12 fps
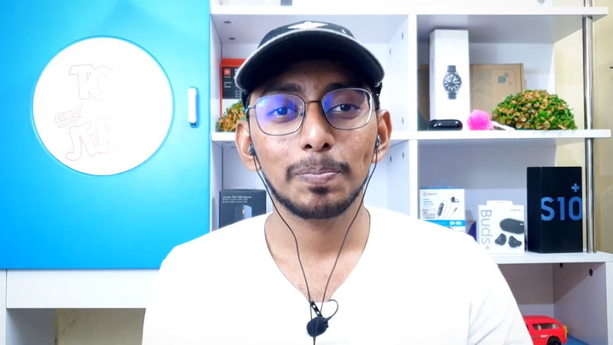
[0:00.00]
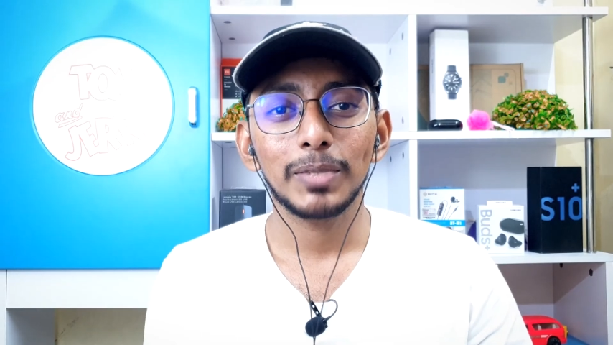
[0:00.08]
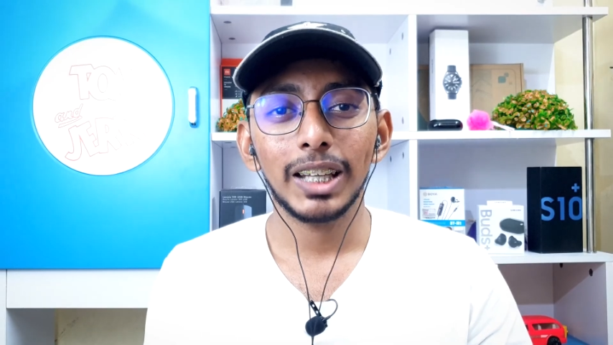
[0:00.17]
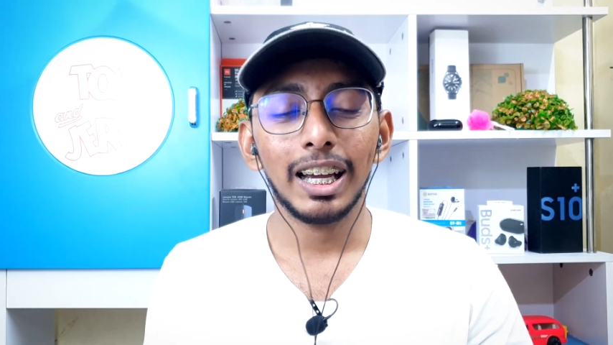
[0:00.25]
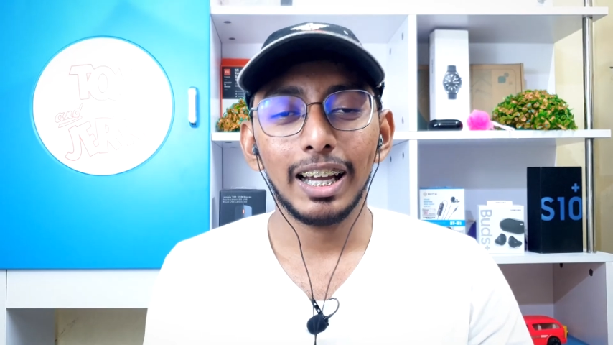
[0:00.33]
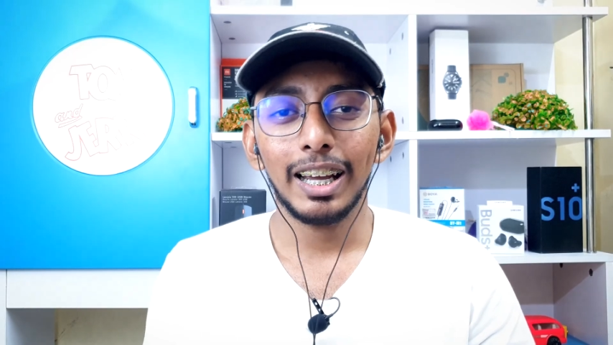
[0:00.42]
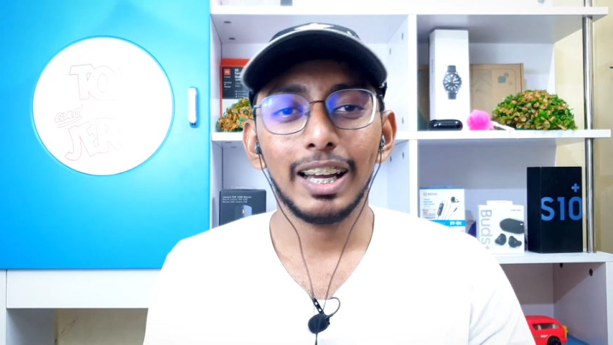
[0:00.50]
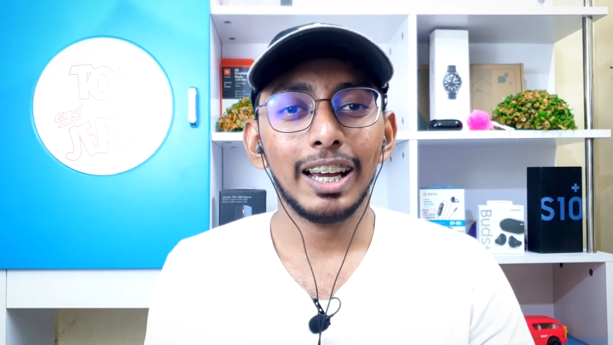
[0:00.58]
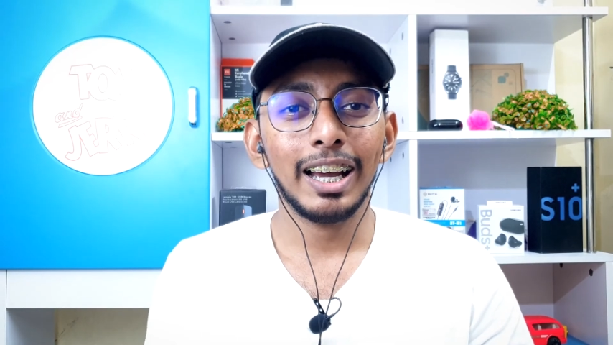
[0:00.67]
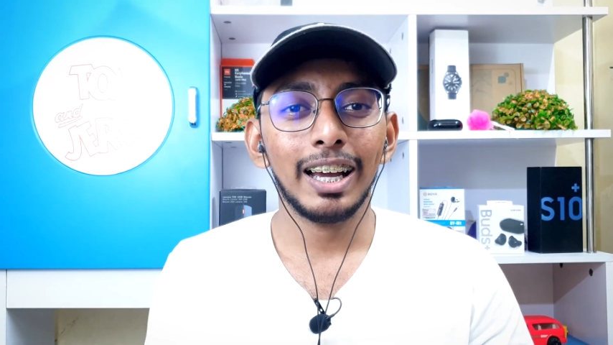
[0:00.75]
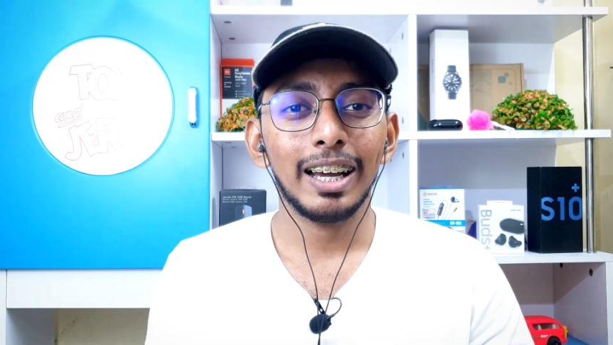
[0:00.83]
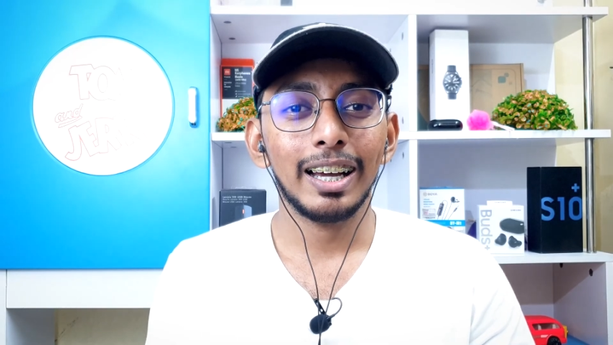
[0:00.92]
Yeah,
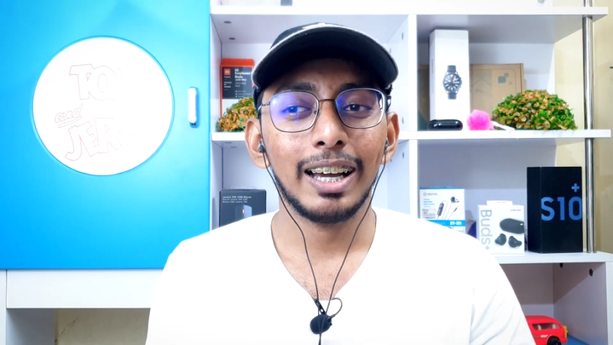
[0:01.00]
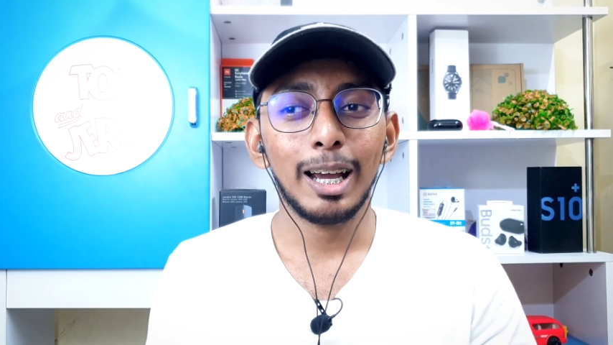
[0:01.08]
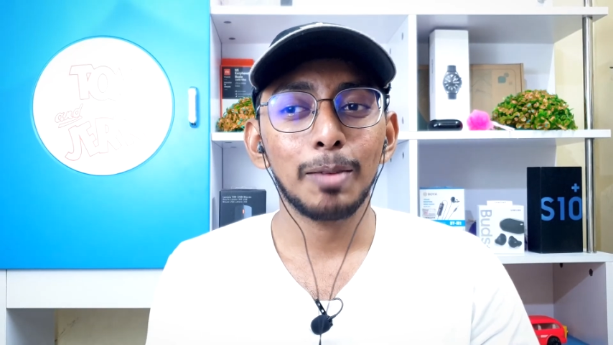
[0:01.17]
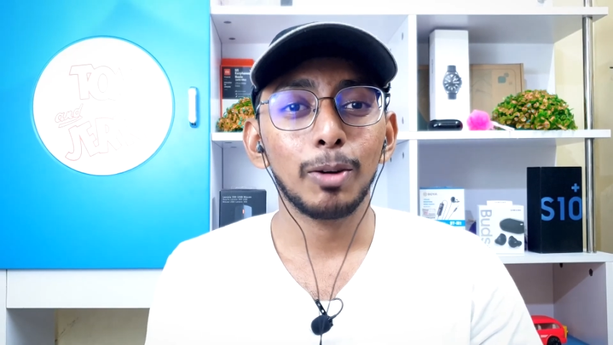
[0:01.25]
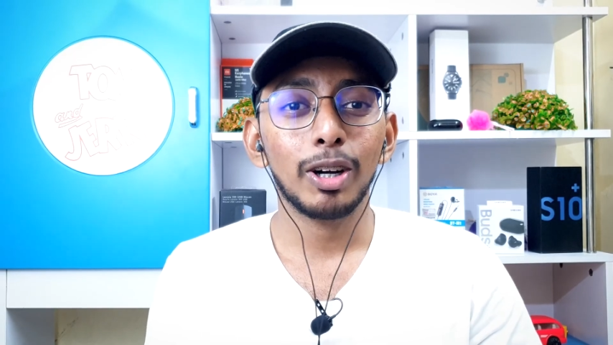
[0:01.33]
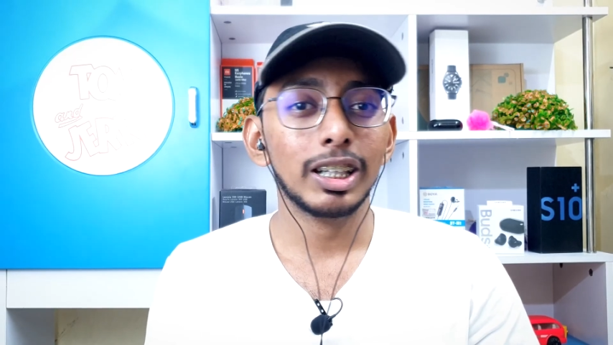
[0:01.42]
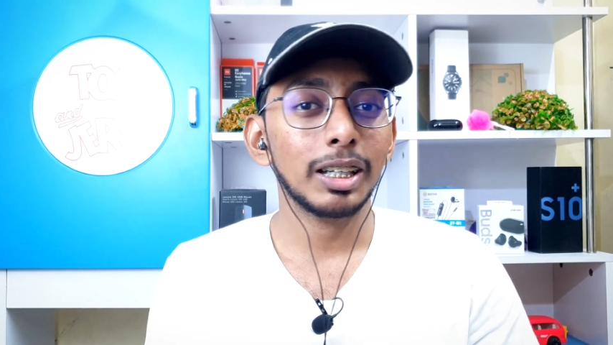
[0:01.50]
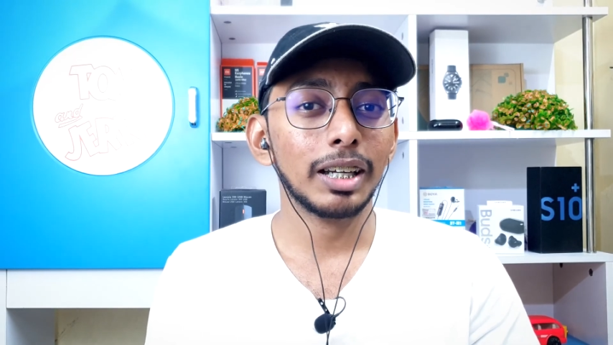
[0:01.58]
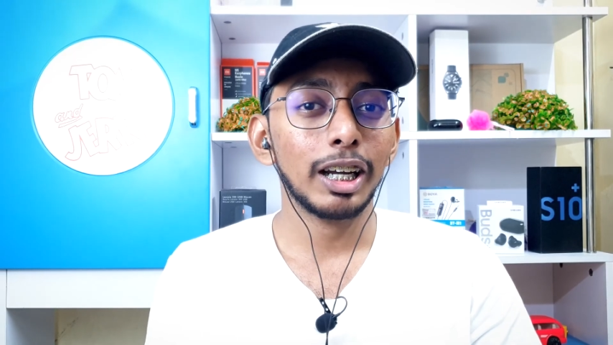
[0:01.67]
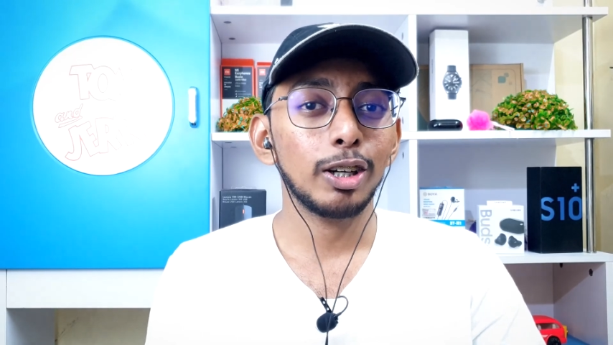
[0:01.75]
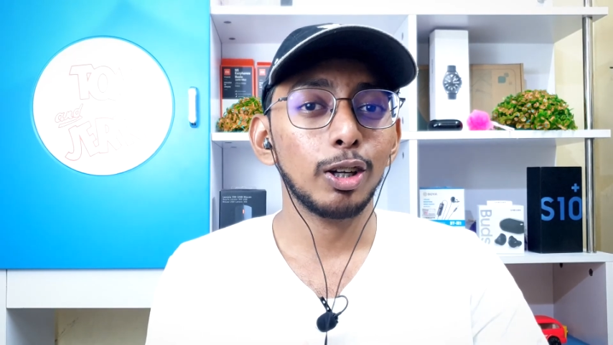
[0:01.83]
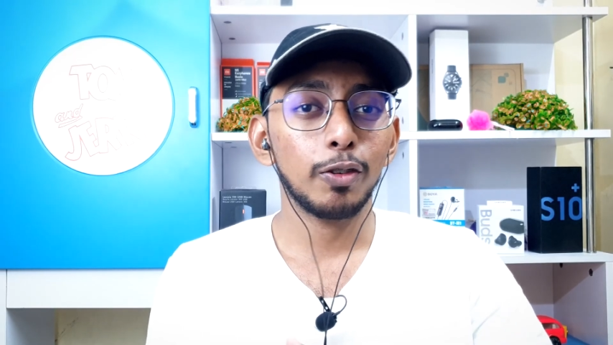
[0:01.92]
I'm not that
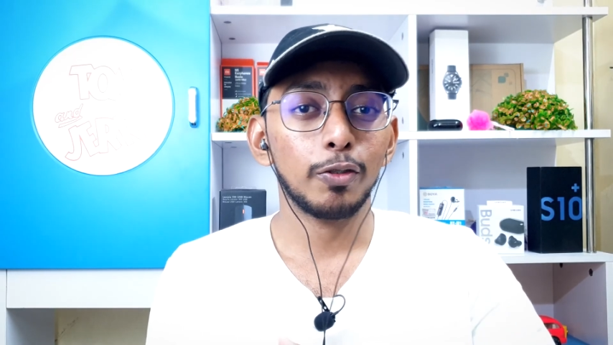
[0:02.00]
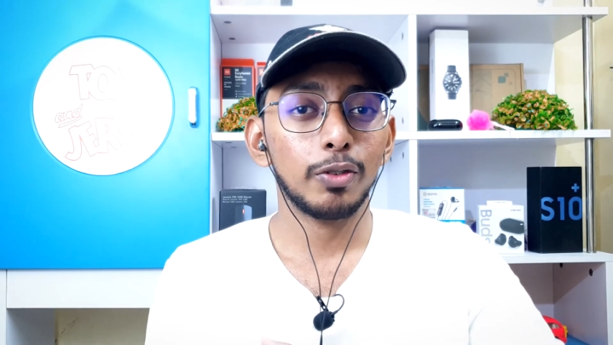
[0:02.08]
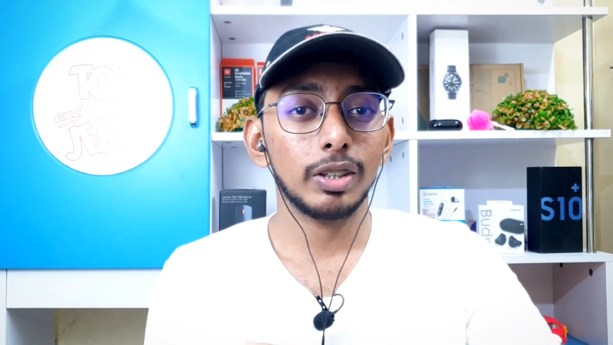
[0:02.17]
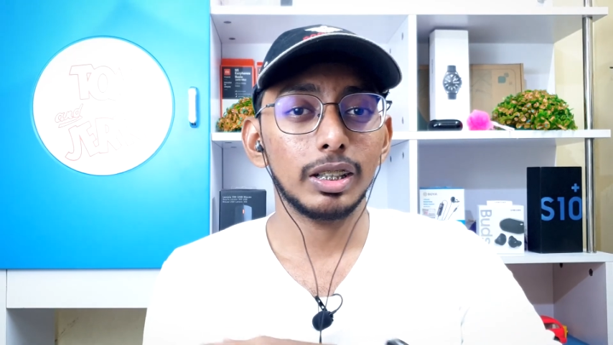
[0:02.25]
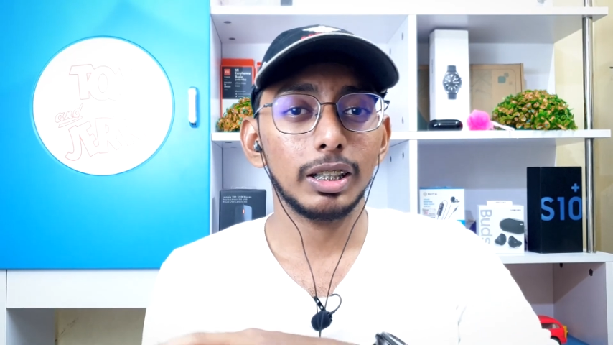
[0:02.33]
kind of